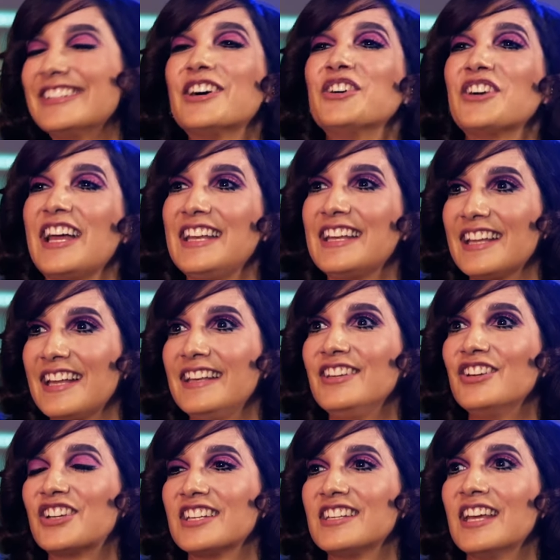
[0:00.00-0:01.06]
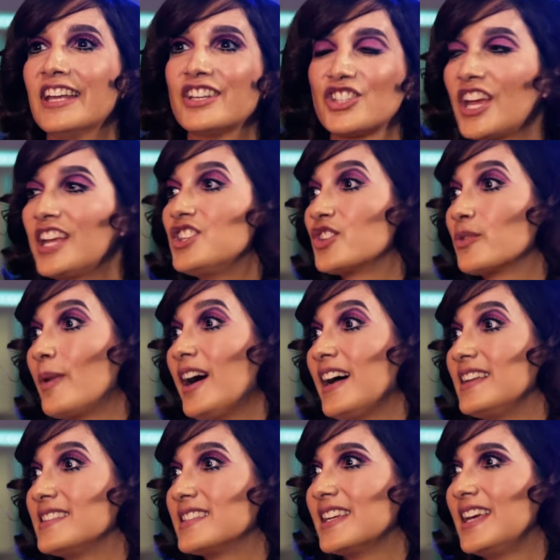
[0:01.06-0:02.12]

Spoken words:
You know, and you can change your mind.